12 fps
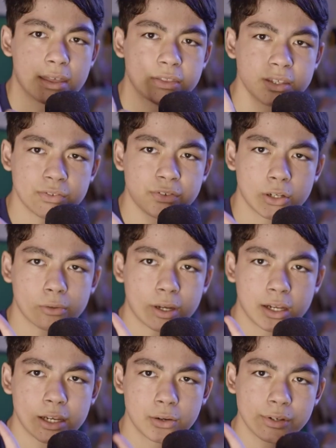and also
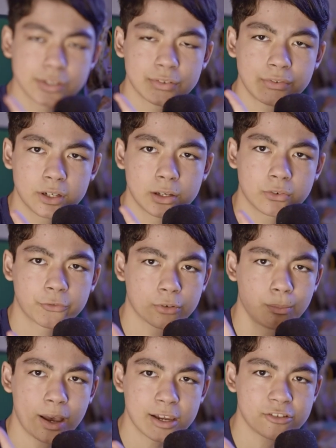allows for that nice
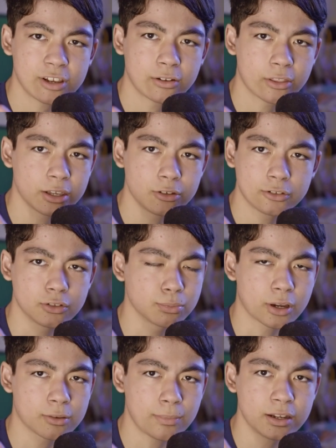professional looking blurry